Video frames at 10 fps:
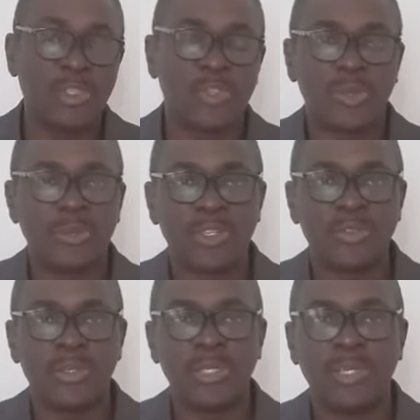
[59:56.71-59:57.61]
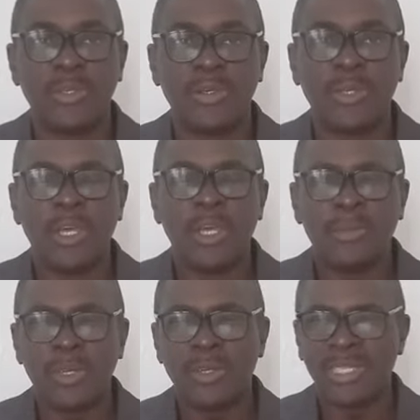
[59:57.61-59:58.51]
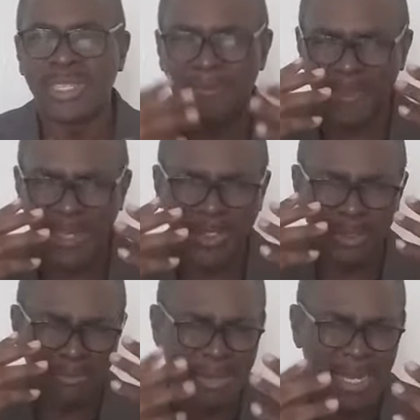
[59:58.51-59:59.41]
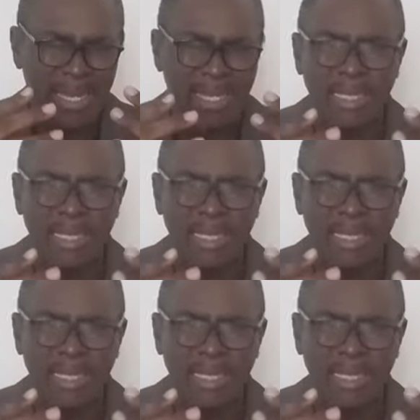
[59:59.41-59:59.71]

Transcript: spiritually, because it affects your mind, it